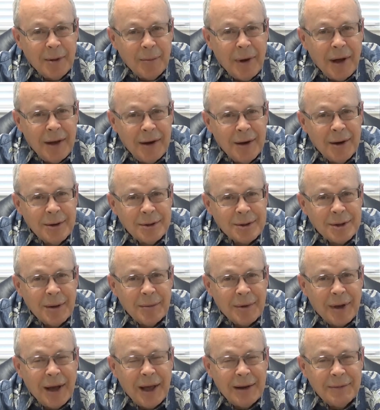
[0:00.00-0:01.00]
might hear
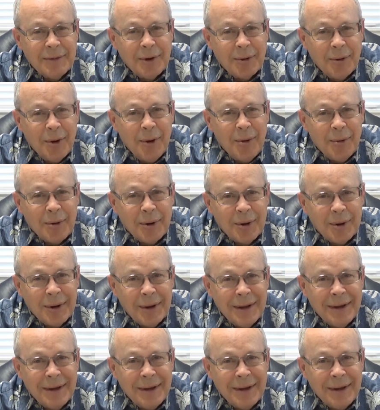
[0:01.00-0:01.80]
some kind of a groan or